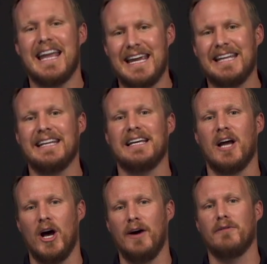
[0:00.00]
any
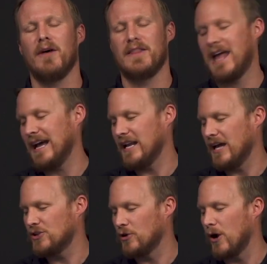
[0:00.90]
of that
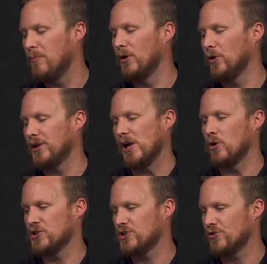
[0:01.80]
durability
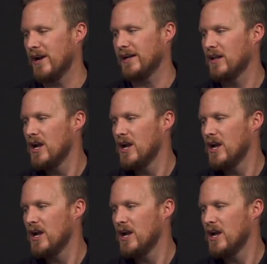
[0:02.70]
or strength.